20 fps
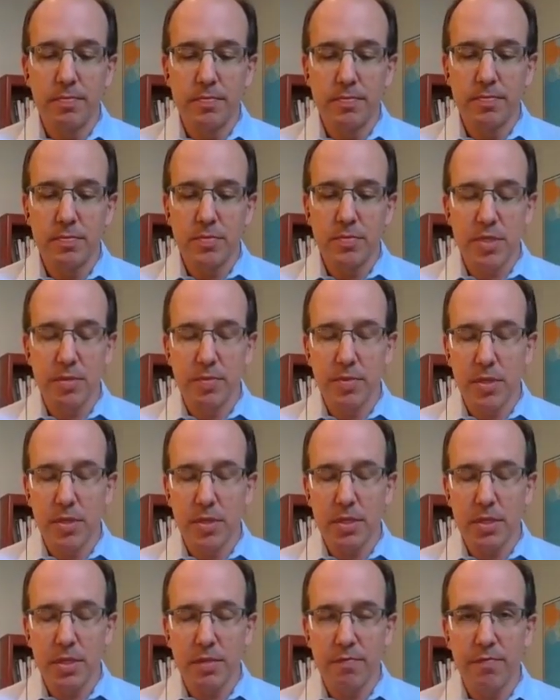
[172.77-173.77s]
some of
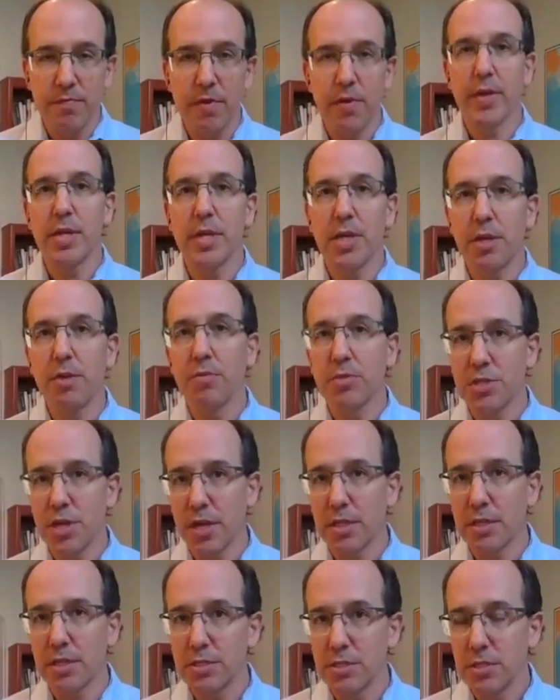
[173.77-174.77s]
the very acute
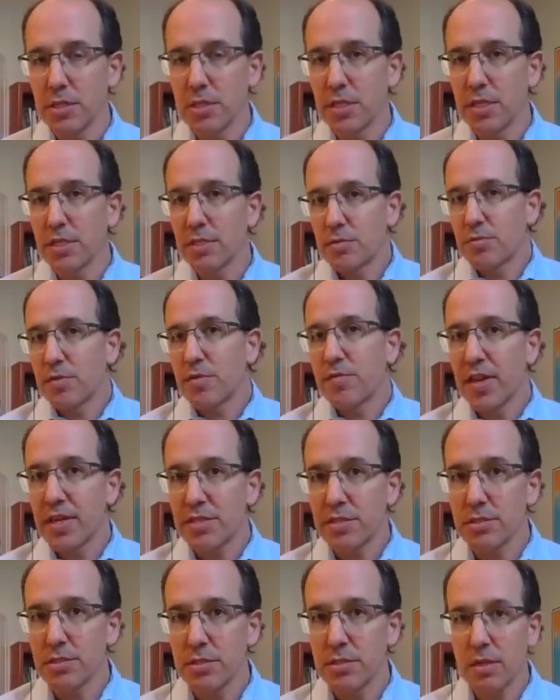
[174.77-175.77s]
challenges that the industry
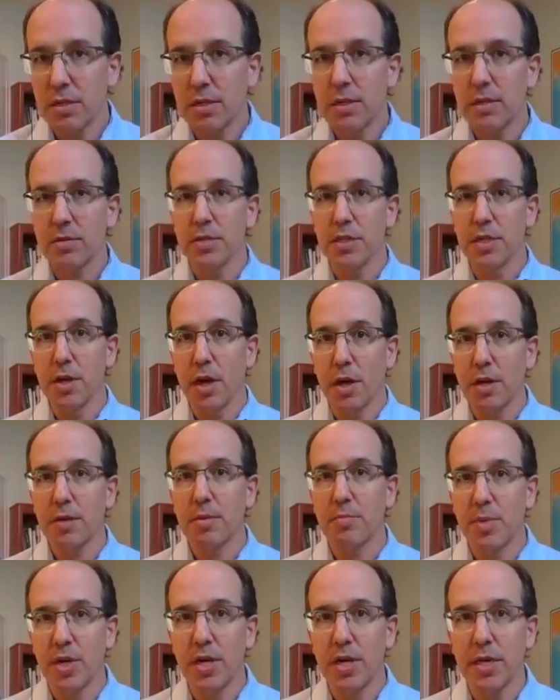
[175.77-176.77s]
faces are clearly not
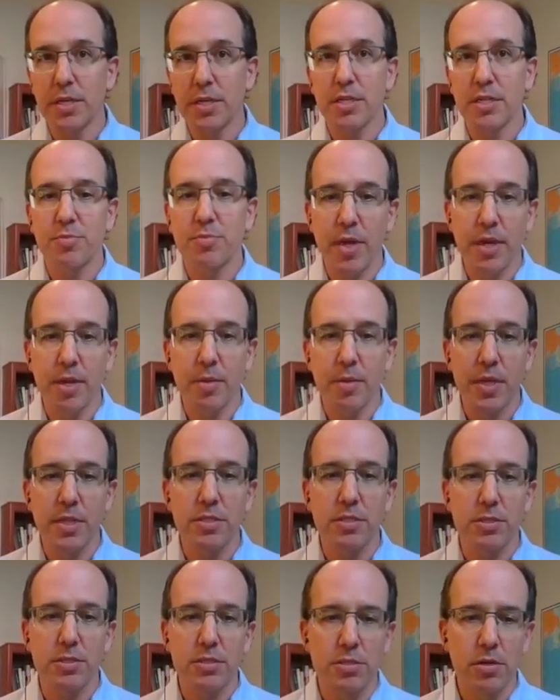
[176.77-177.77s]
behind us by any
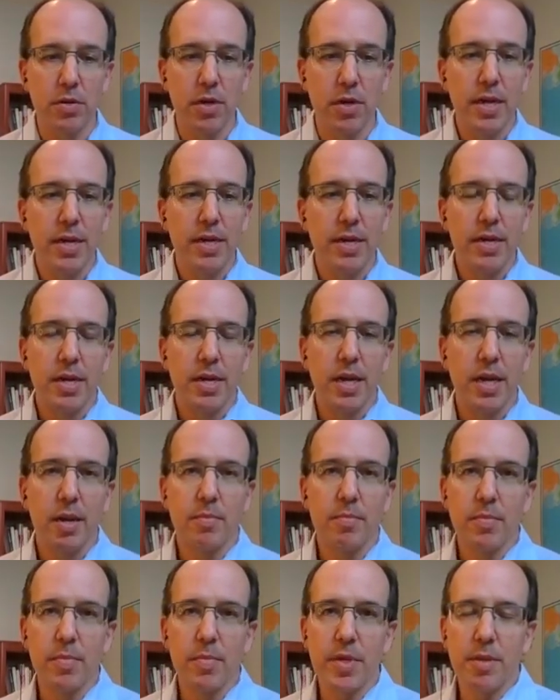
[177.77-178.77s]
means. So
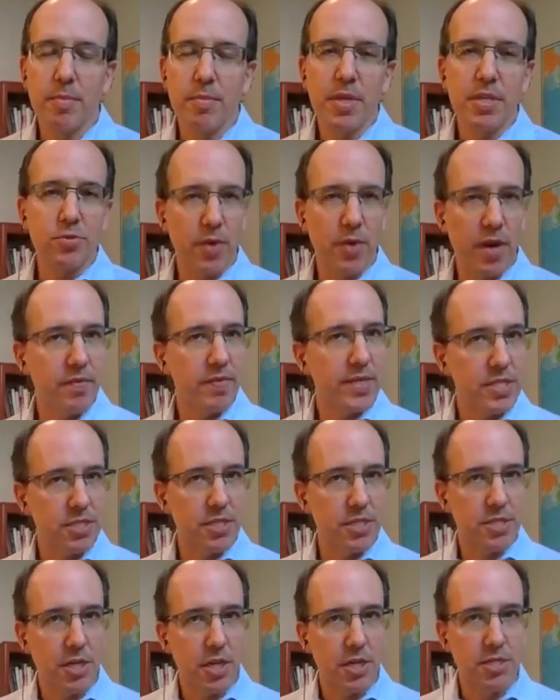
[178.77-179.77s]
it means we're having this
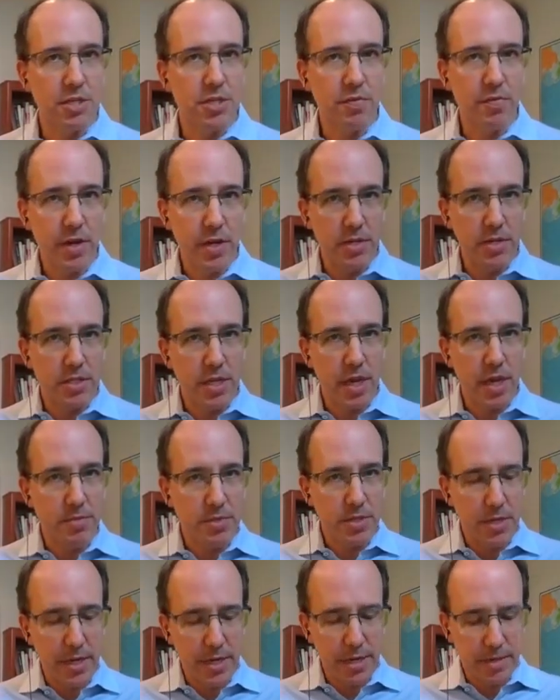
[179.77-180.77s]
discussion at a very good time
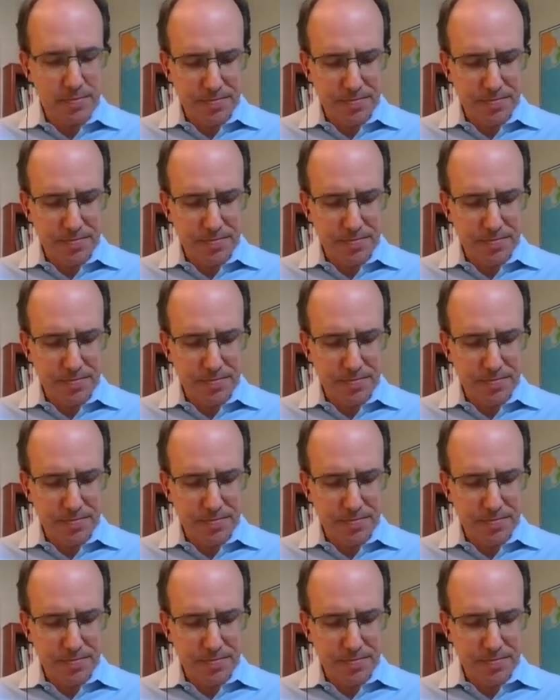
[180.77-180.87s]
today.